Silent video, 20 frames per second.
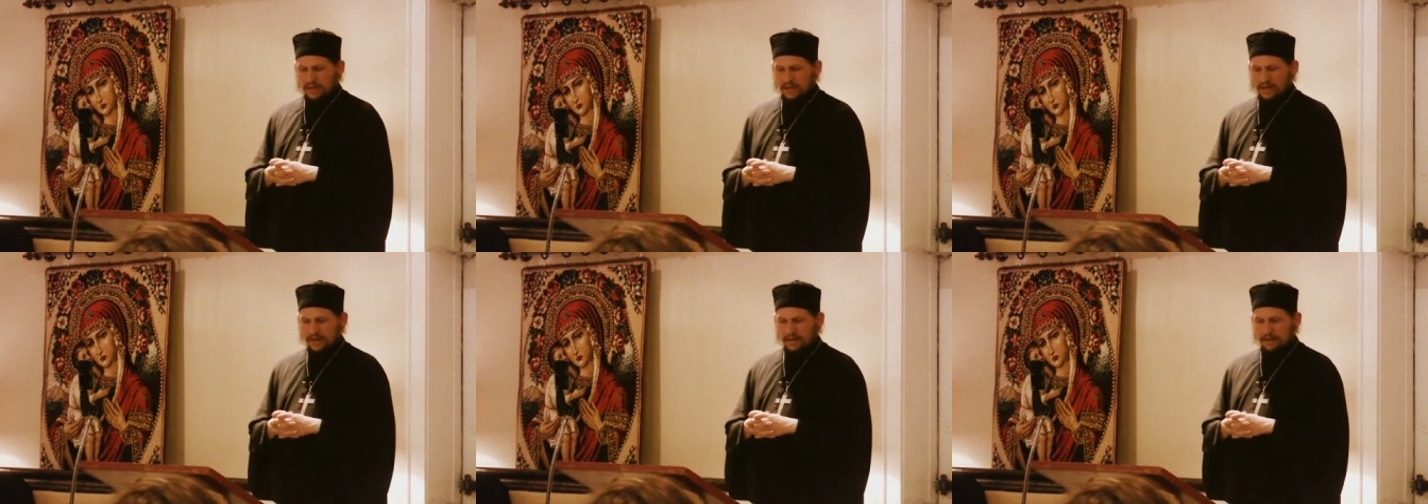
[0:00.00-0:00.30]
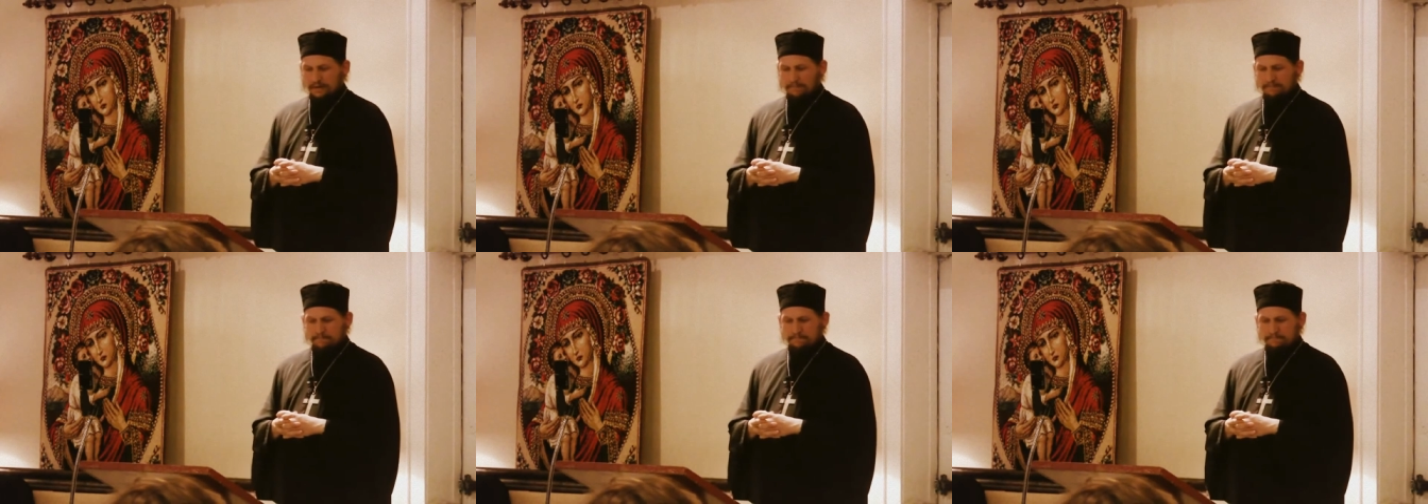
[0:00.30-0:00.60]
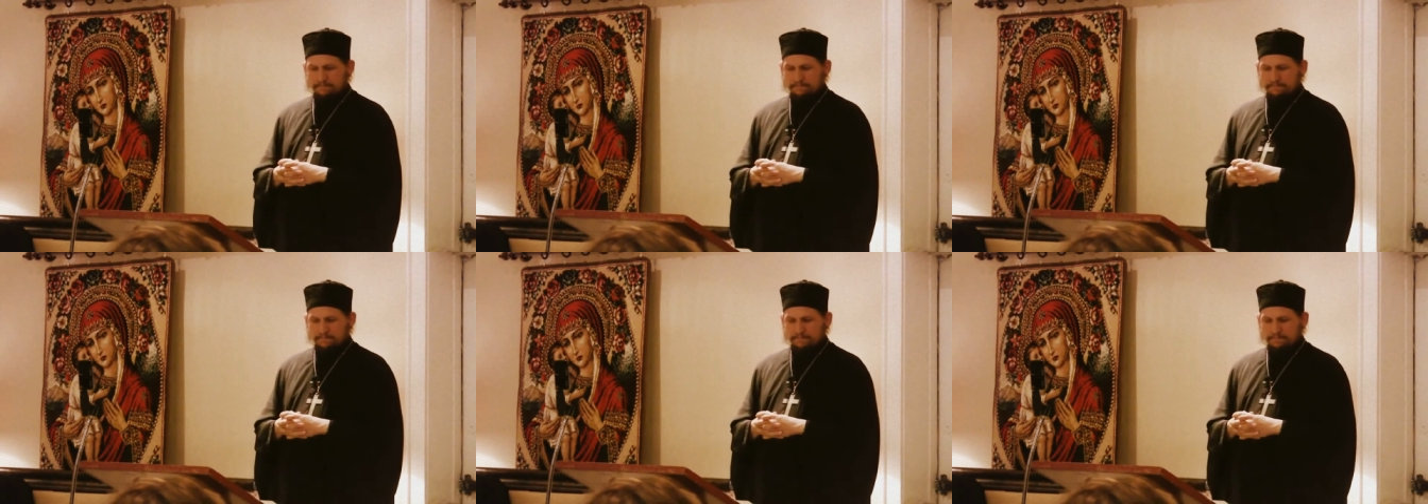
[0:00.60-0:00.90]
Um,
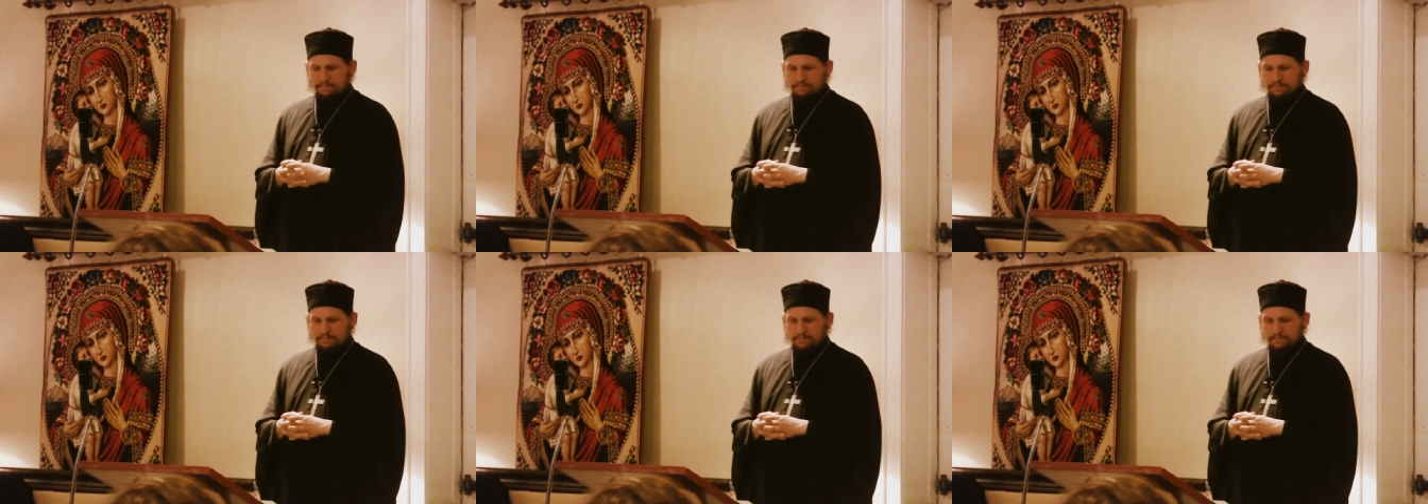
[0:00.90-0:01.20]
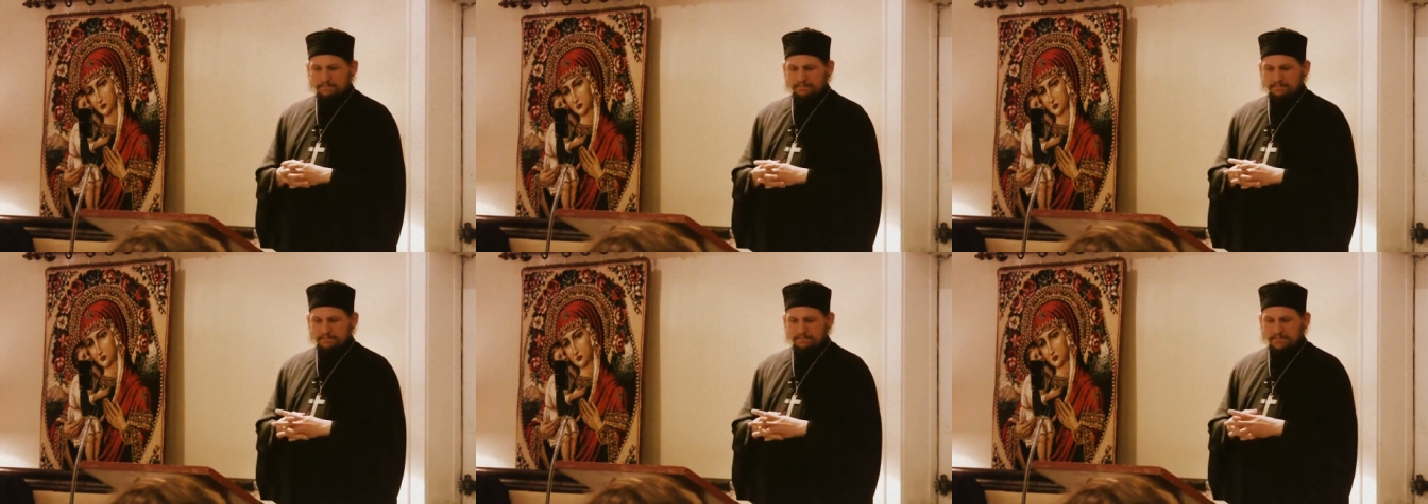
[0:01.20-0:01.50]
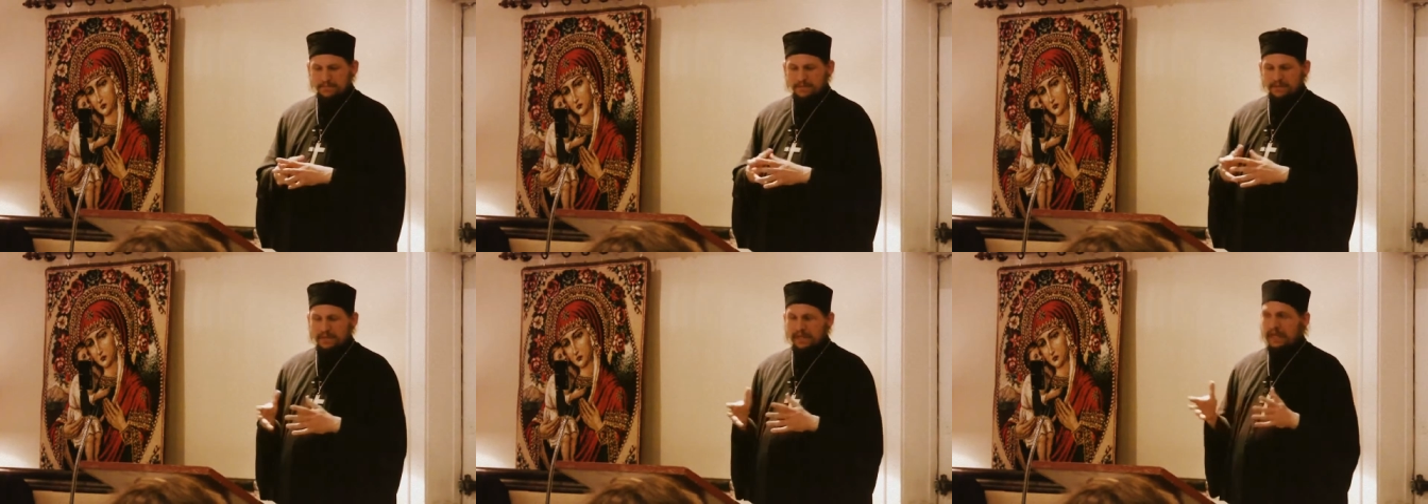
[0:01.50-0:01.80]

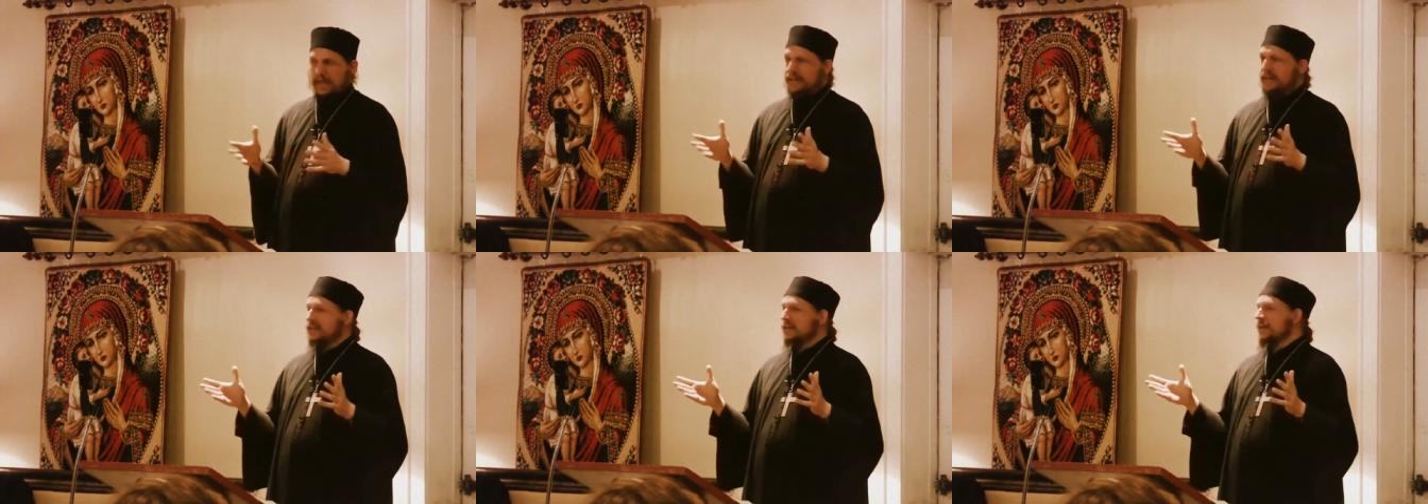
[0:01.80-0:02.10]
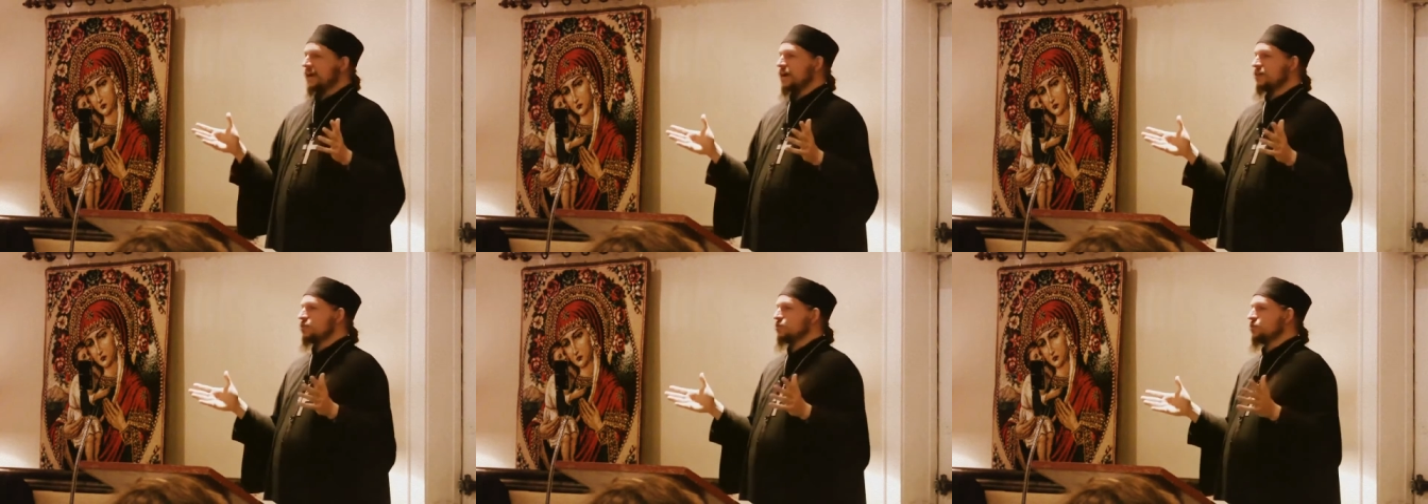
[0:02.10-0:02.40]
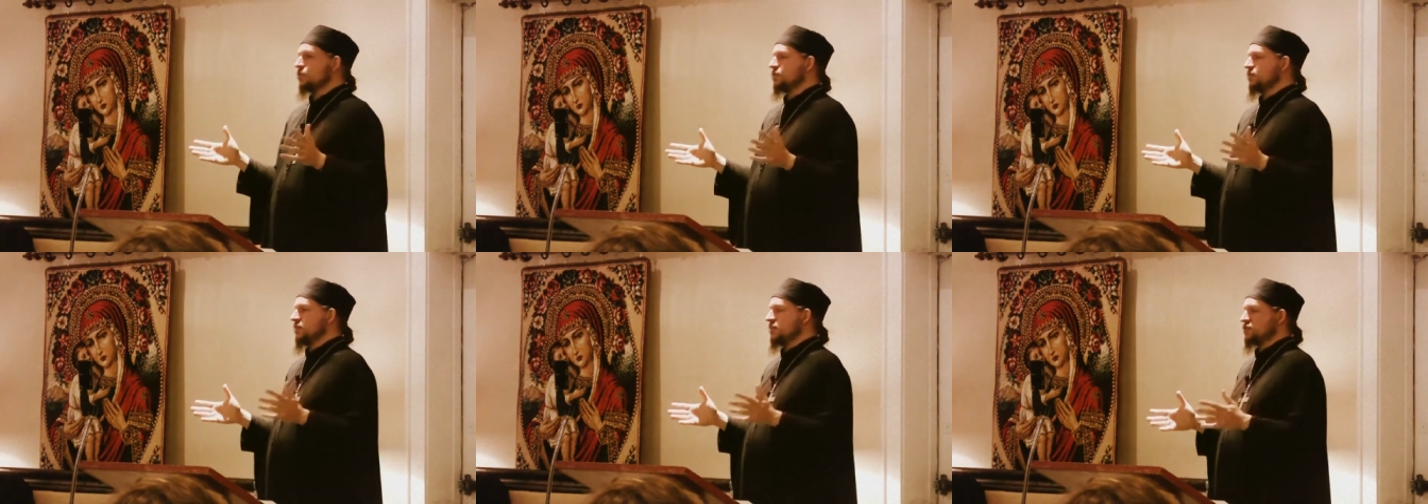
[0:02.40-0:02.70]
he had
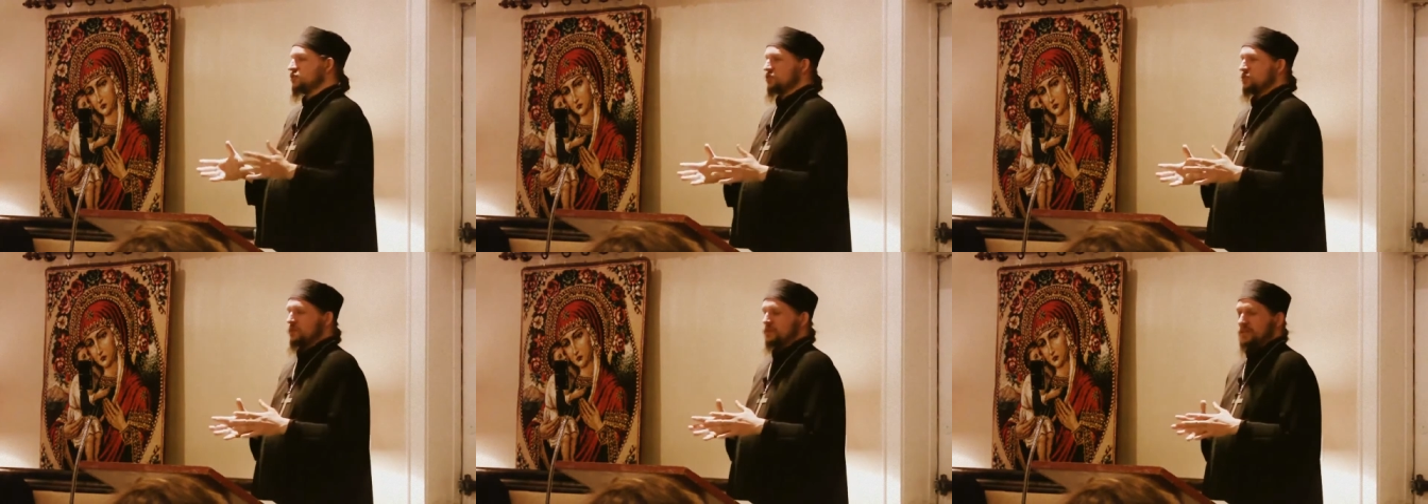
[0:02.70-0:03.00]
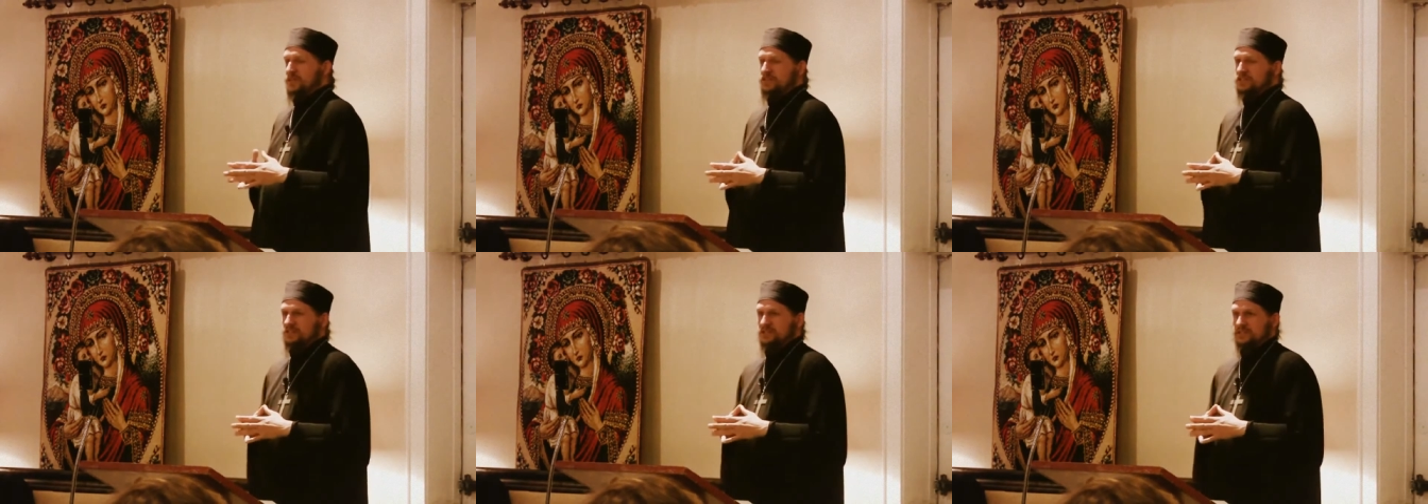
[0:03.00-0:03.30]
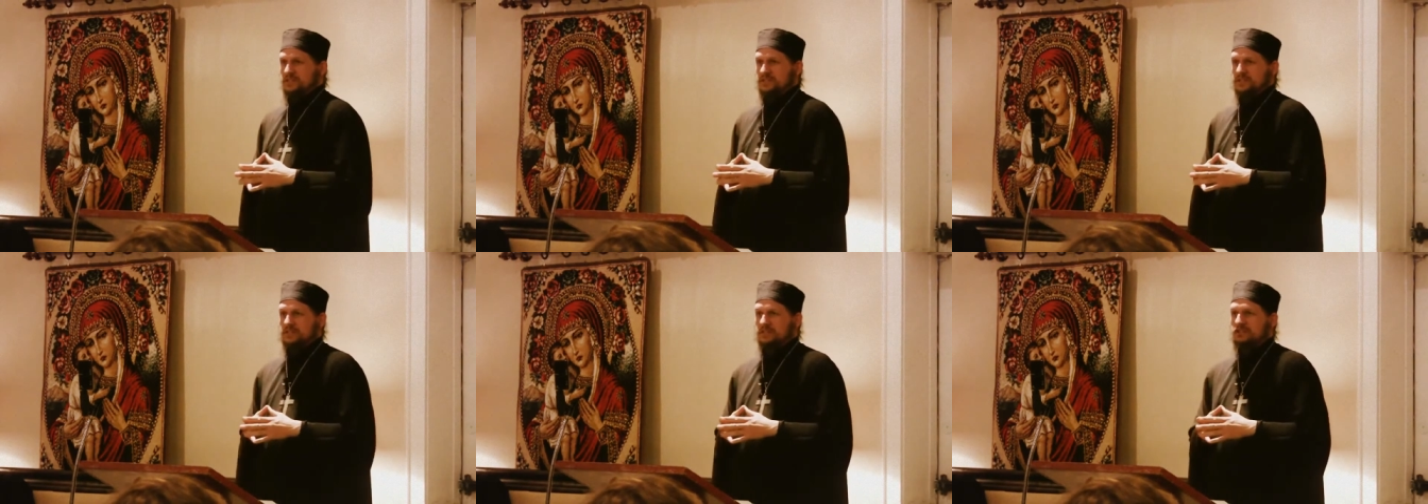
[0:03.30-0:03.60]
encounter with Eastern
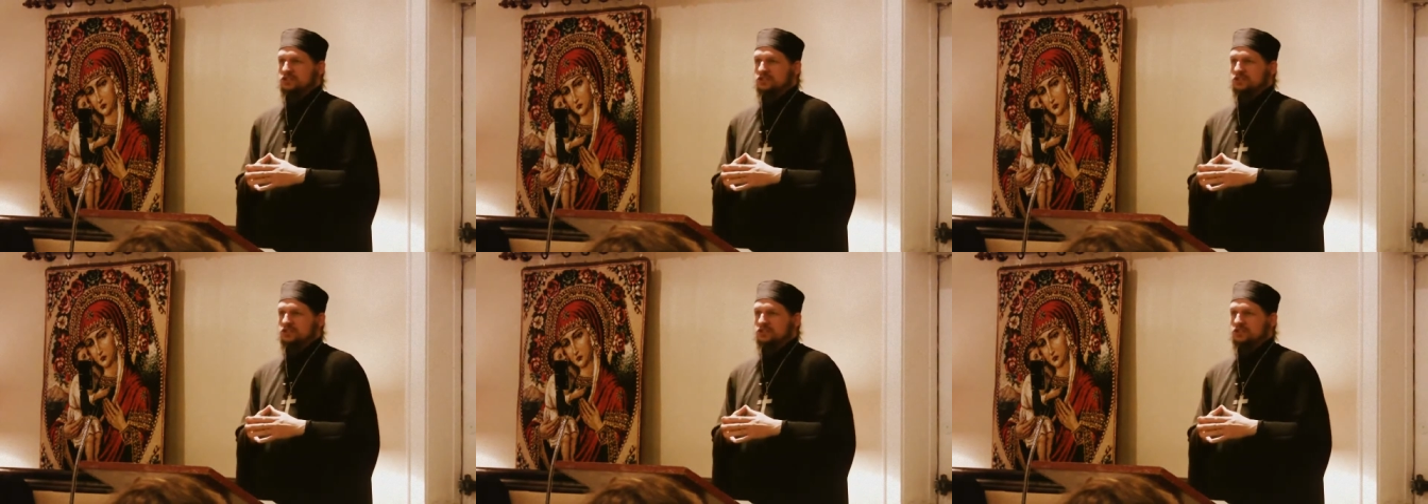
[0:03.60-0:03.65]
religions.